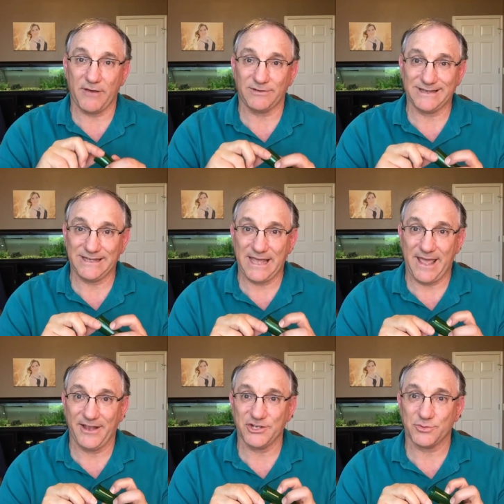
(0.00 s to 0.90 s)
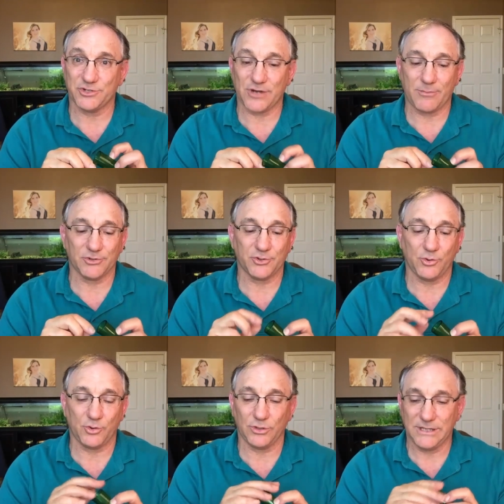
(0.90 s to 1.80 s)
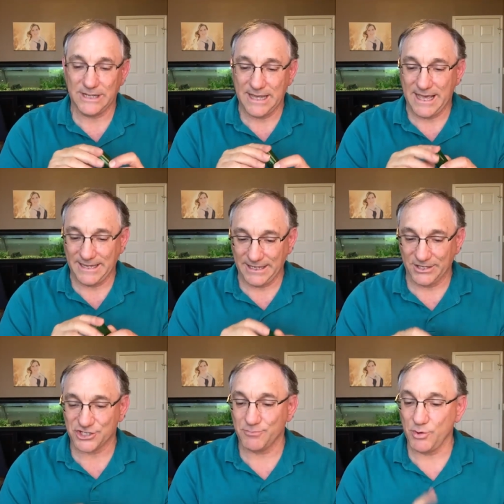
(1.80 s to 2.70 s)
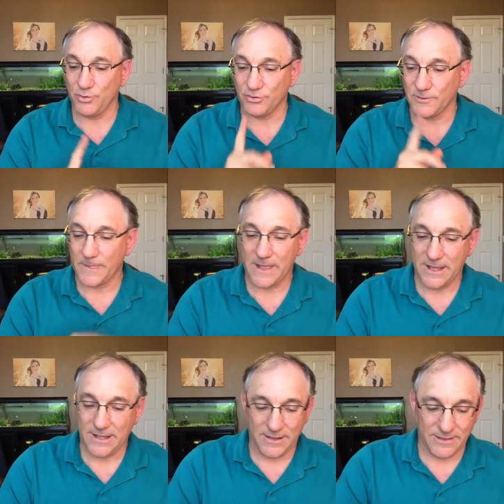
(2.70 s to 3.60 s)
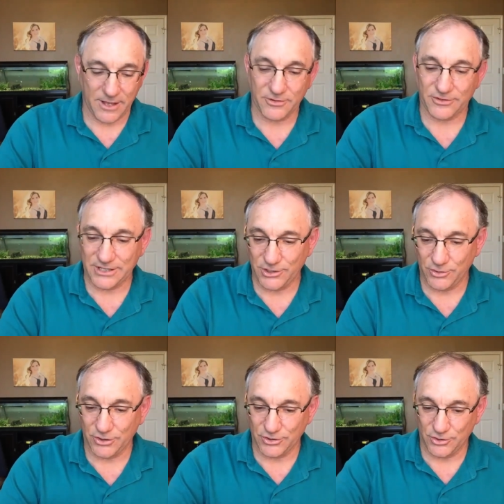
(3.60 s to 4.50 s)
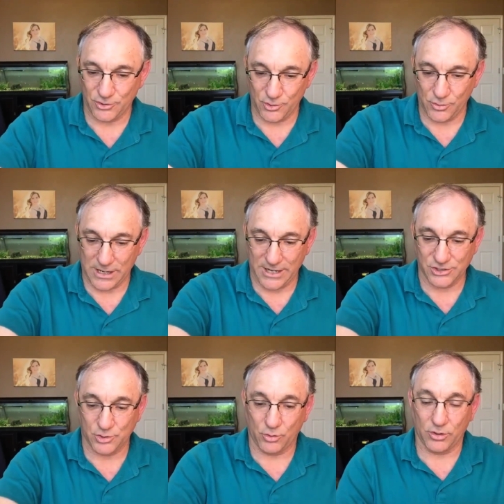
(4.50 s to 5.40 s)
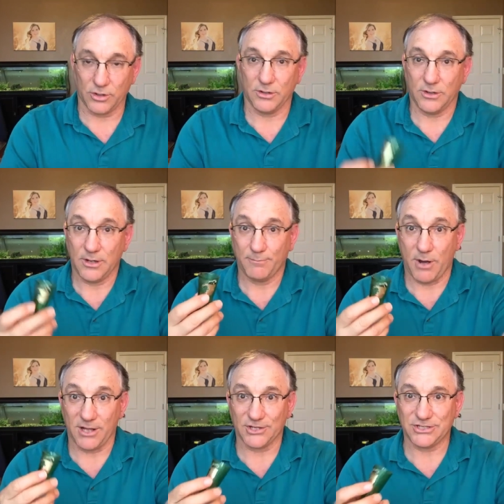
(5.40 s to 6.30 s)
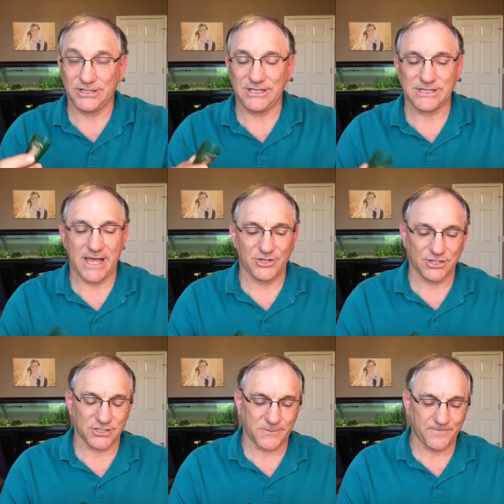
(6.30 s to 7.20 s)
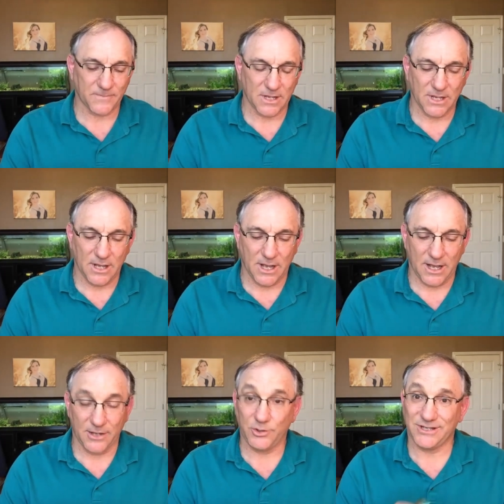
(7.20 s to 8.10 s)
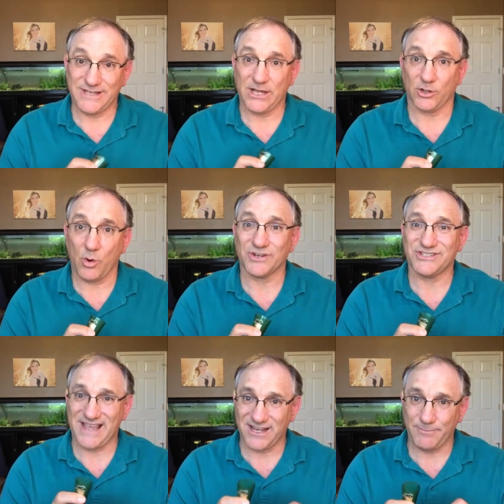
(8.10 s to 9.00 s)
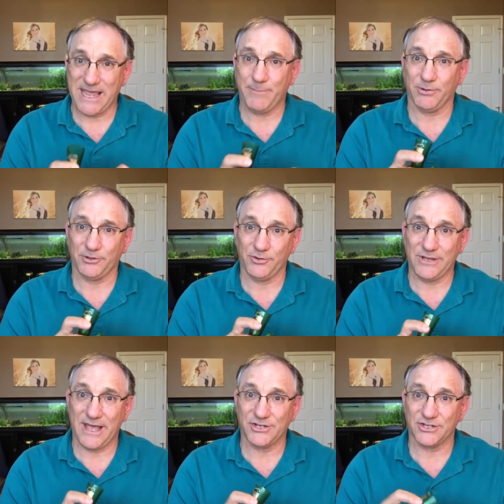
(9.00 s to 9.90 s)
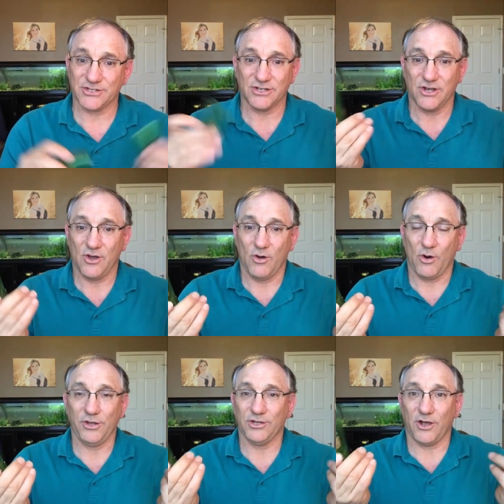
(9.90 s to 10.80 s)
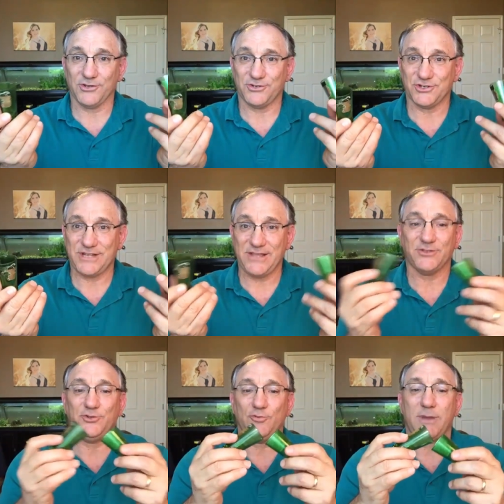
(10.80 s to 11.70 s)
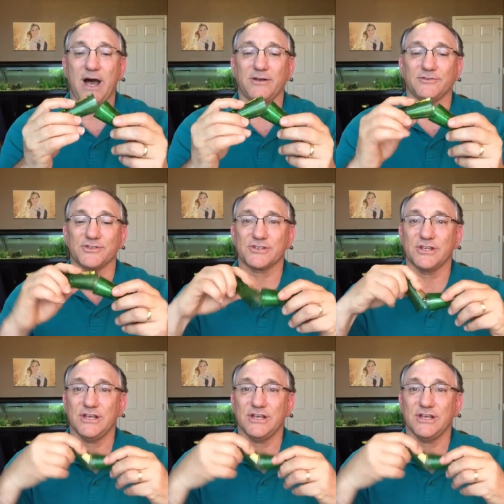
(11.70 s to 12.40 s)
beveling the edge with the Dremel tool and getting it smooth. The other thing you can do as you're polishing these edges uh, you can take, of course, sandpaper to do the edges, or you can also just take the two bottles